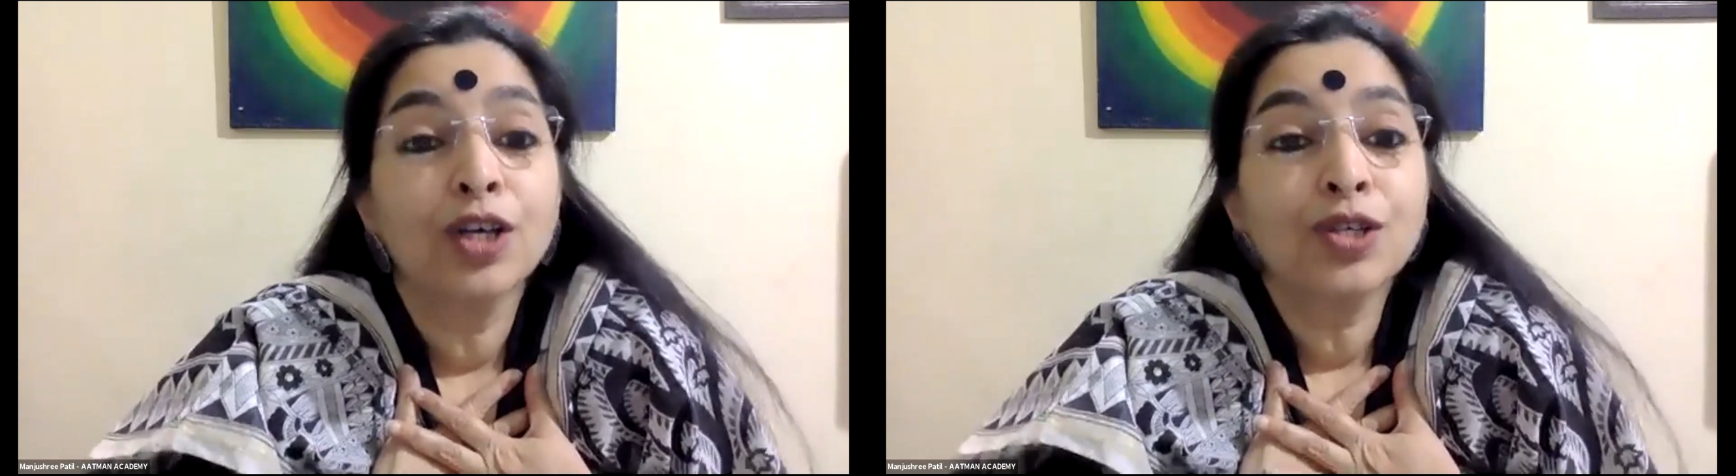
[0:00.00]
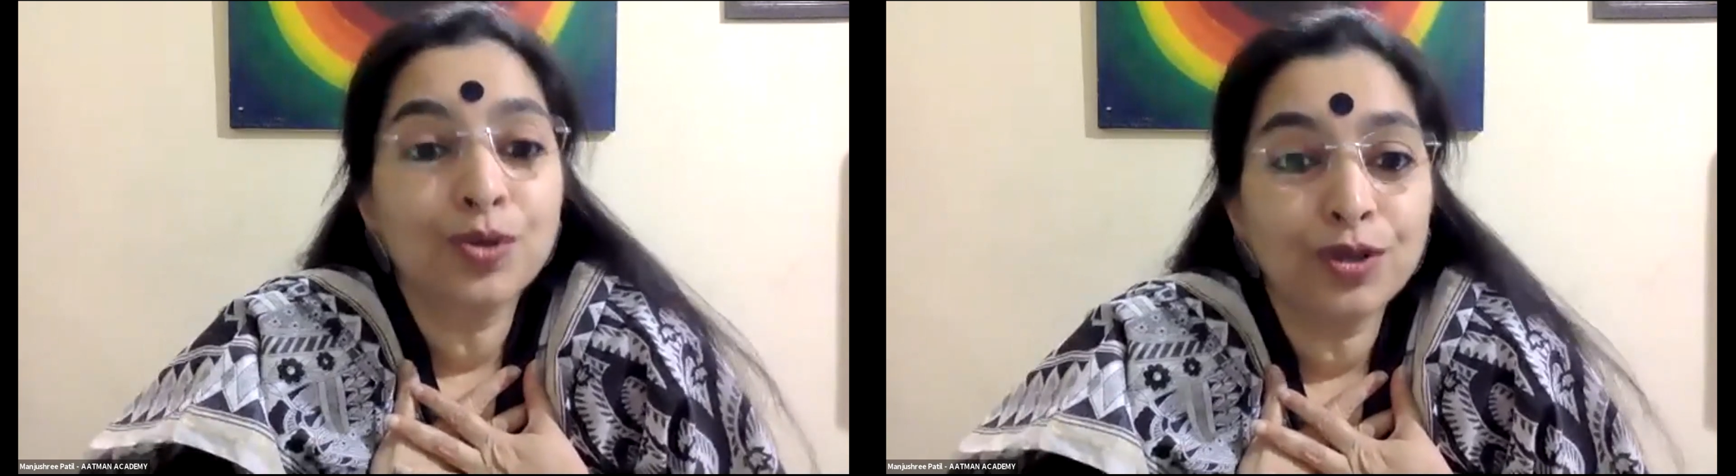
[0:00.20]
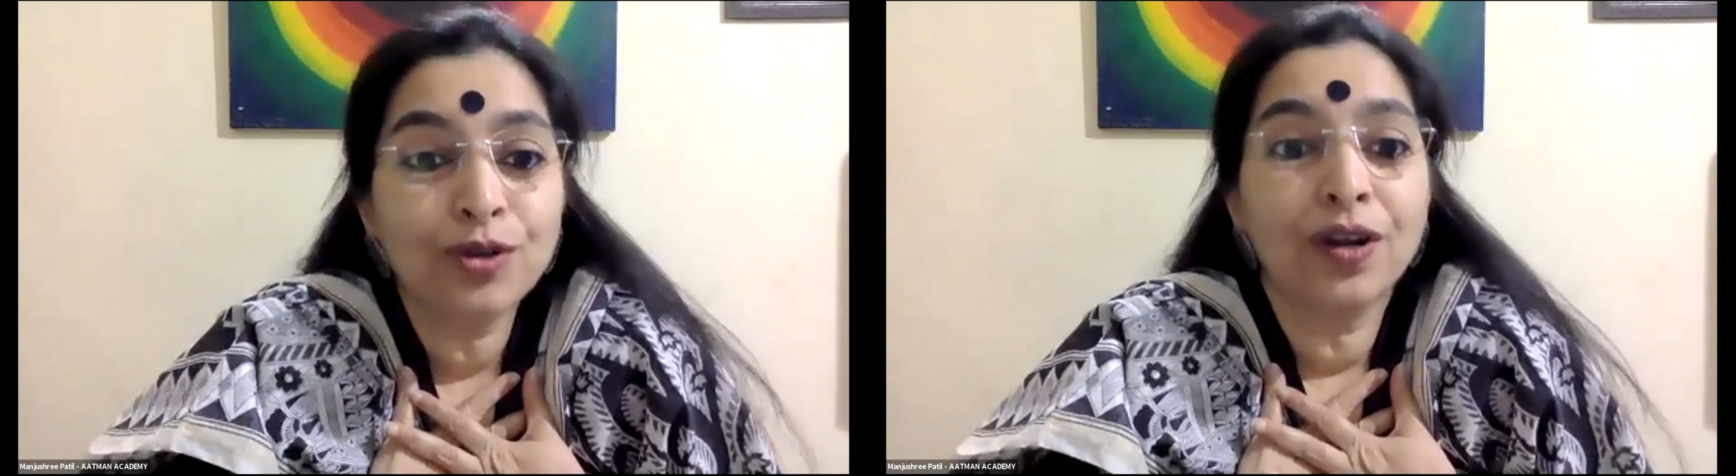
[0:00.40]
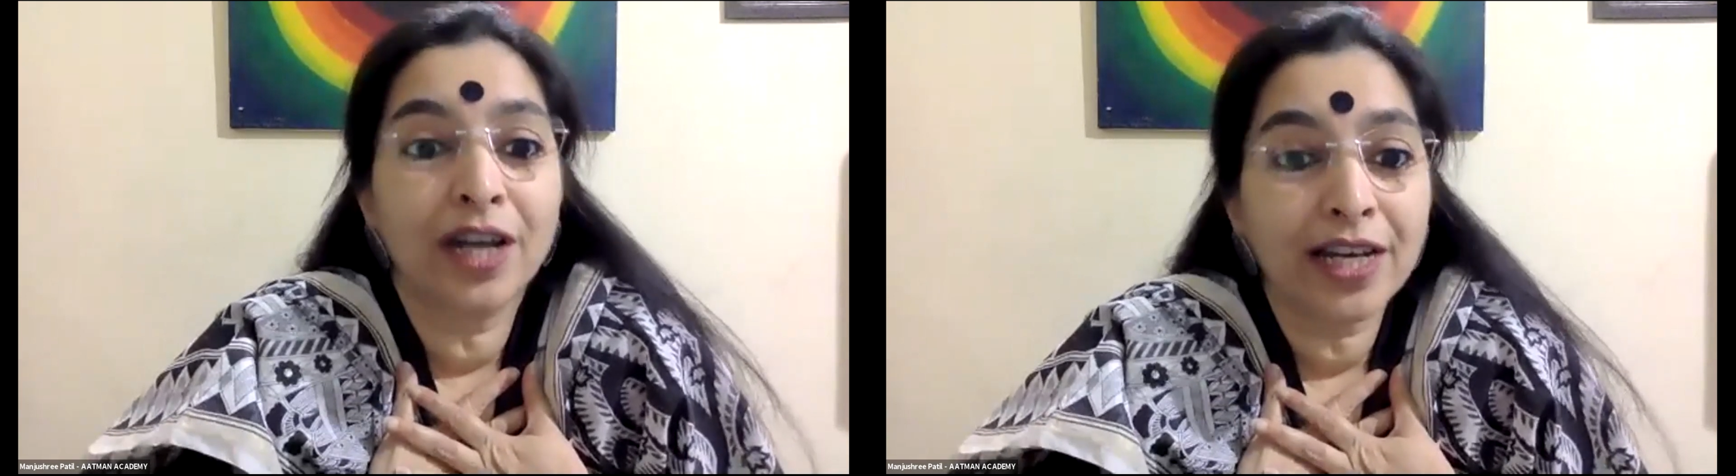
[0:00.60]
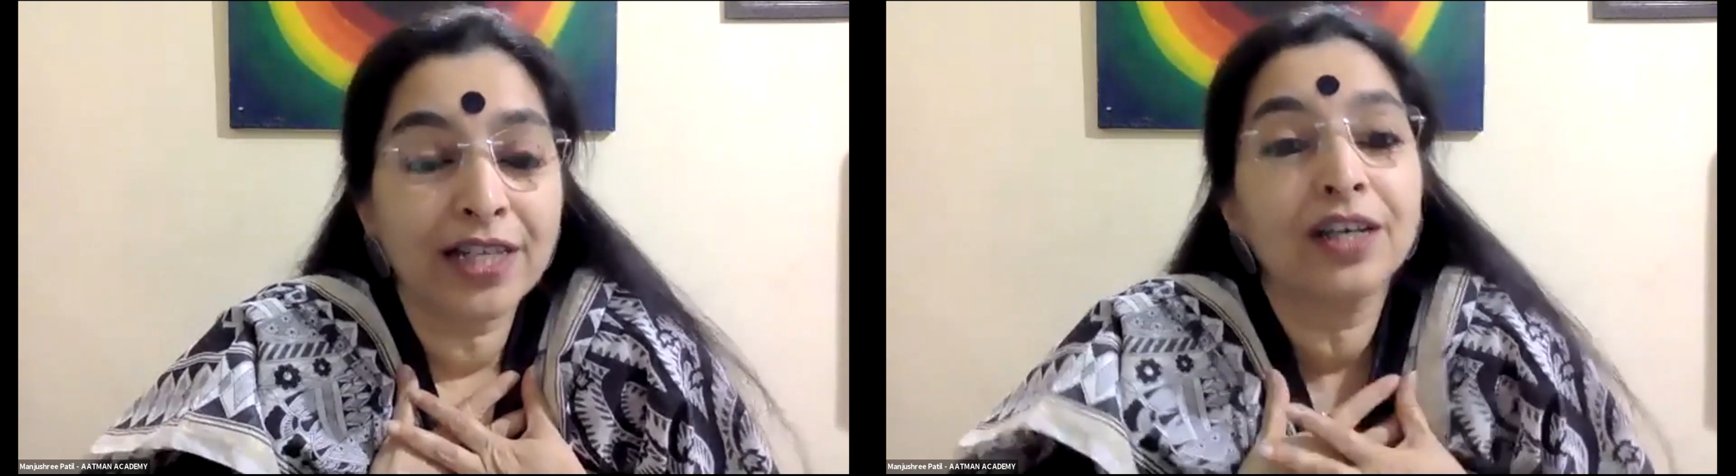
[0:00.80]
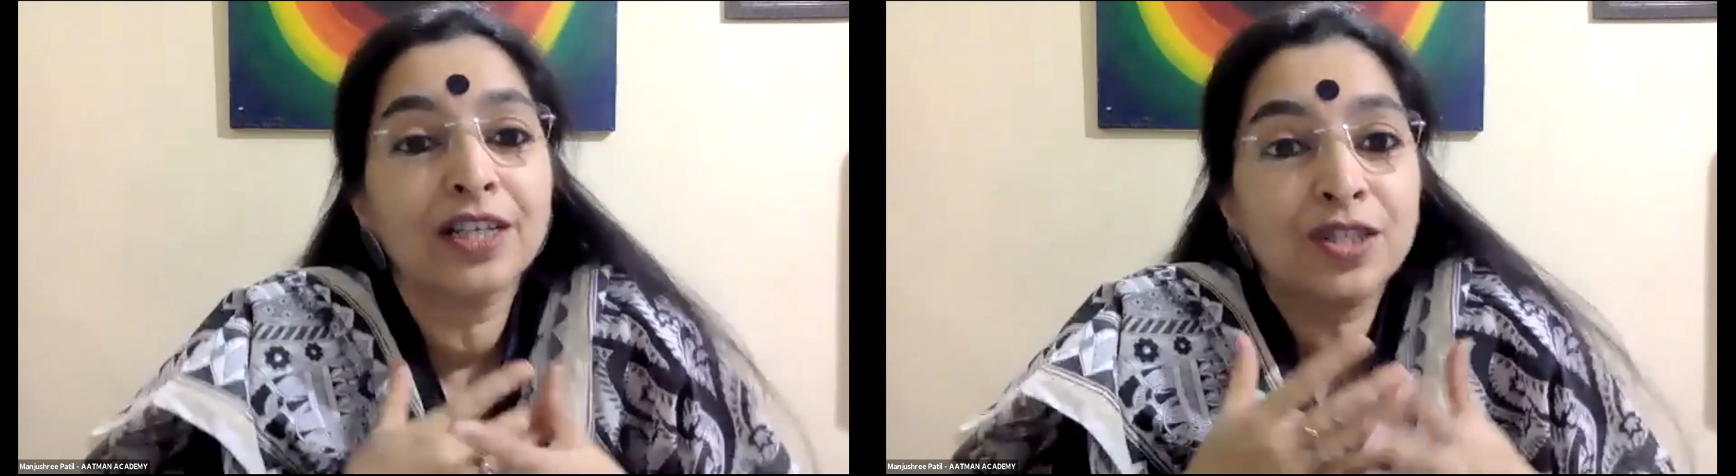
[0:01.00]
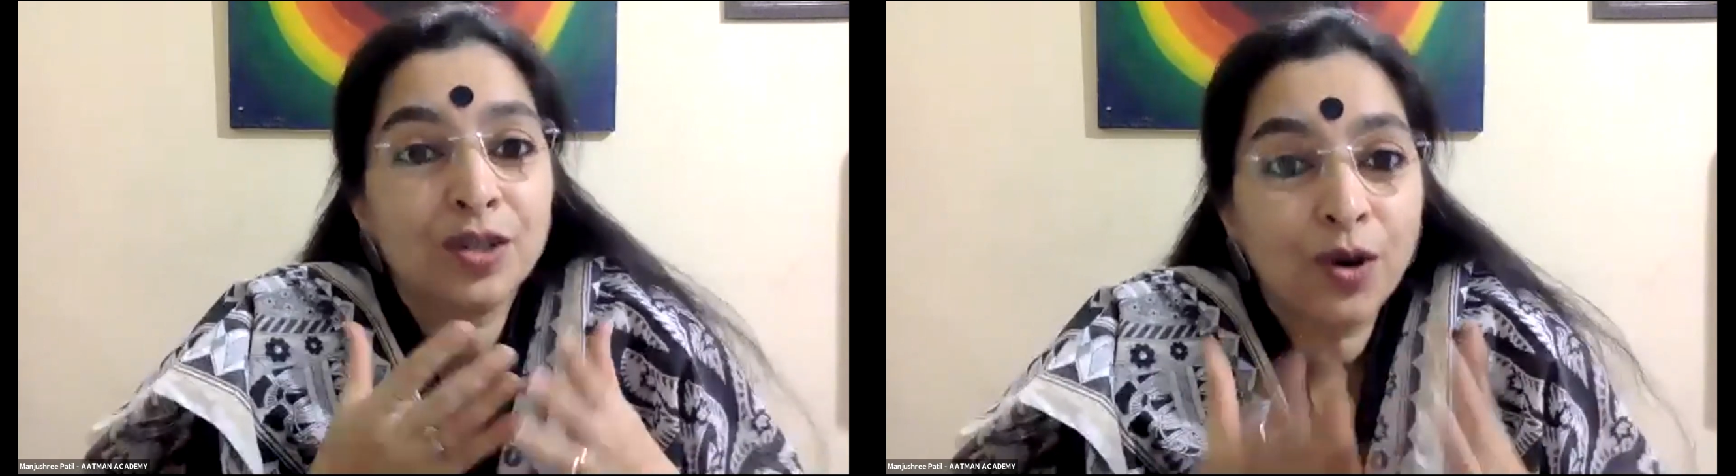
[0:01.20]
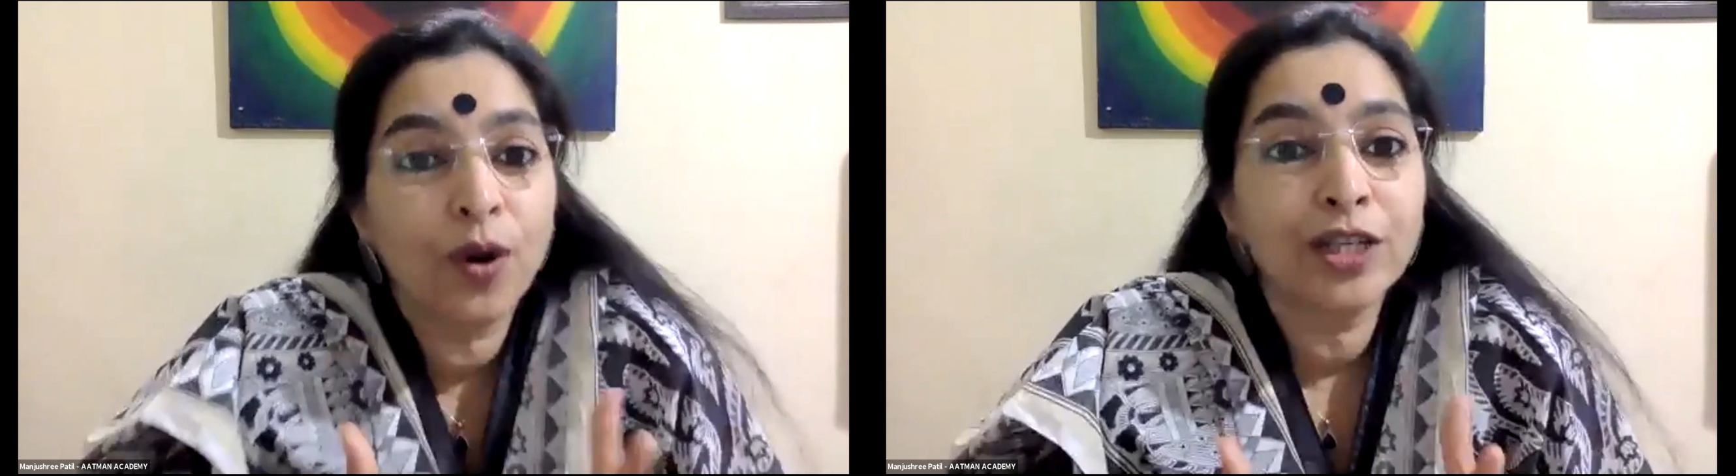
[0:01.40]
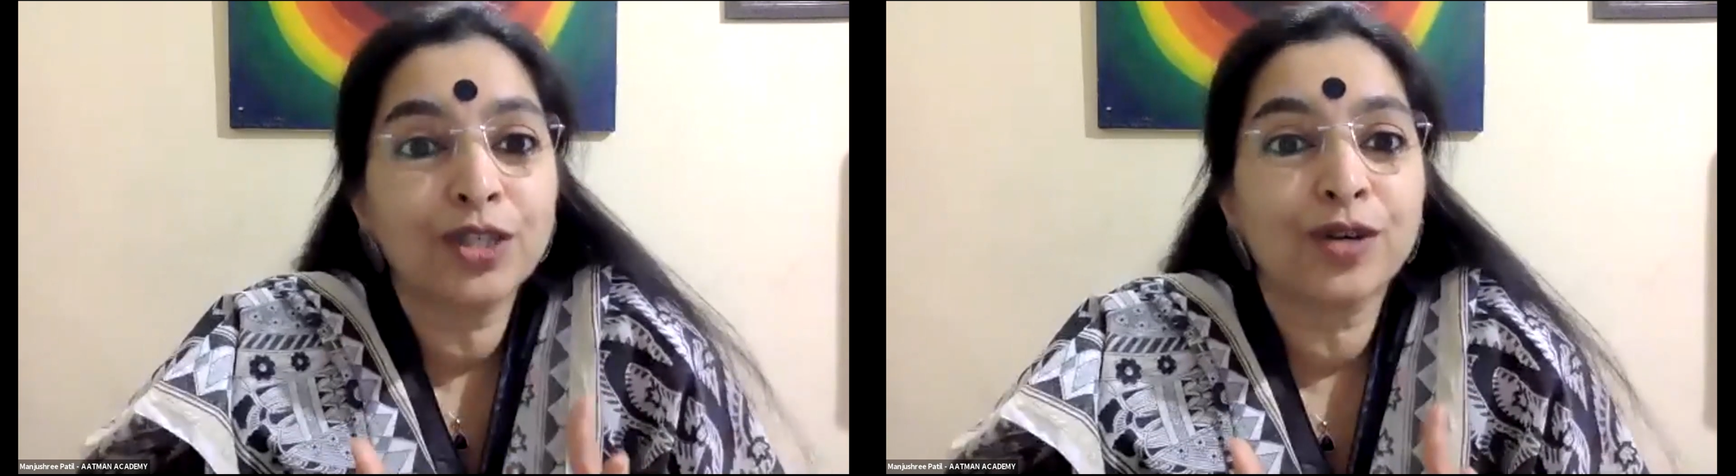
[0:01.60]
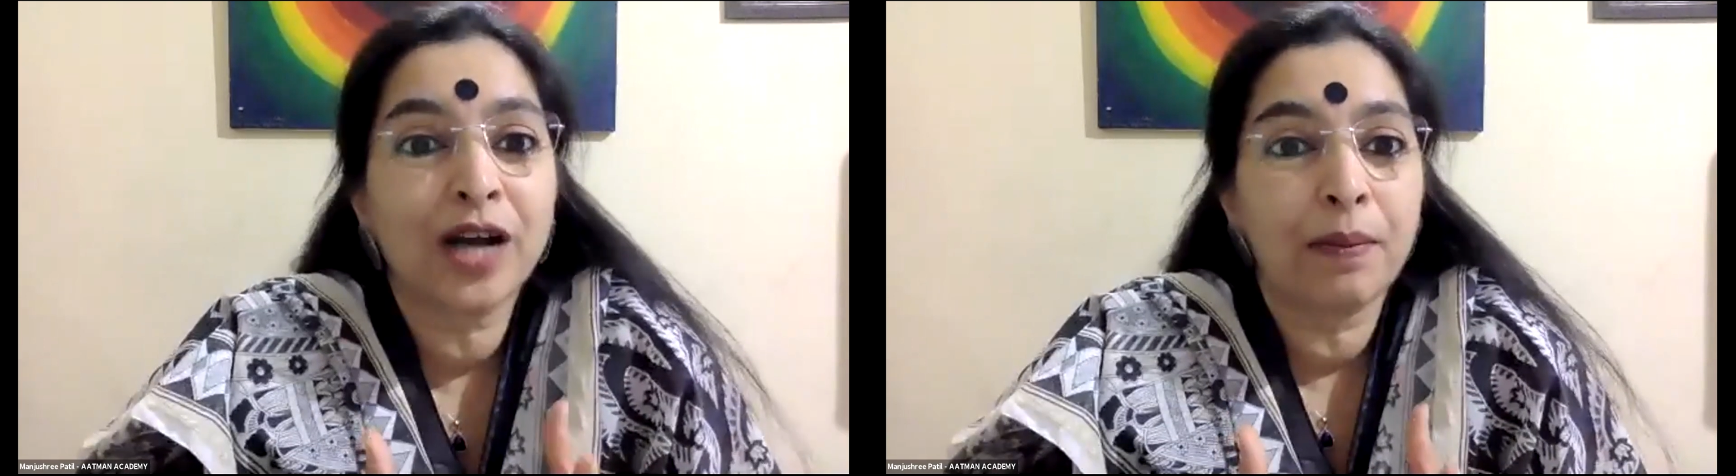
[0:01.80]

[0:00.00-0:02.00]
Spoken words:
sooner or later it's going to